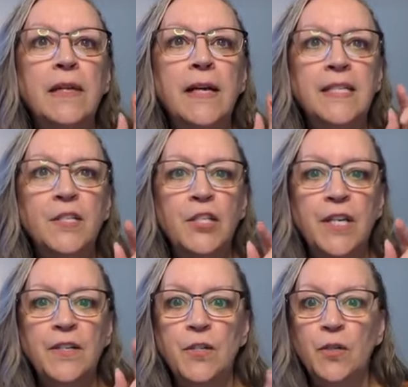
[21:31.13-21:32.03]

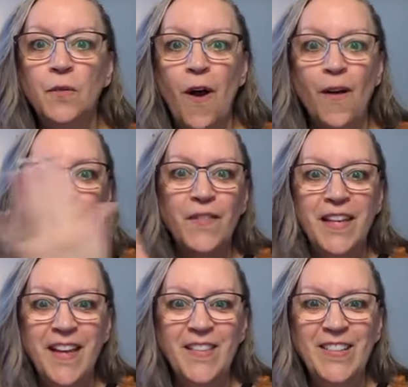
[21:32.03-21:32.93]
addition to all of
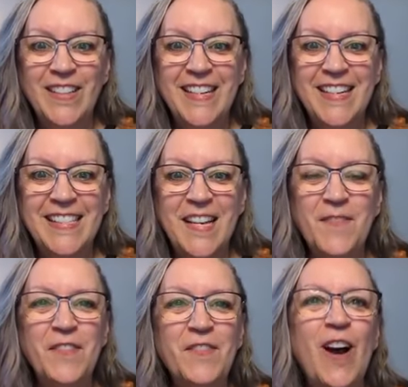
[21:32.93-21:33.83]
the other goodness that
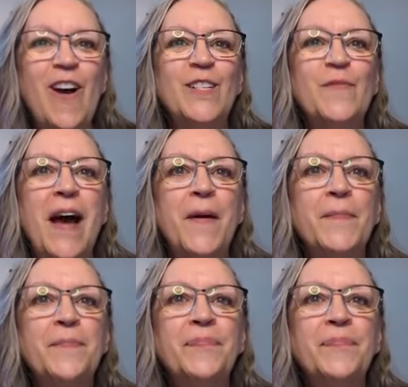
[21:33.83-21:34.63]
we've talked about.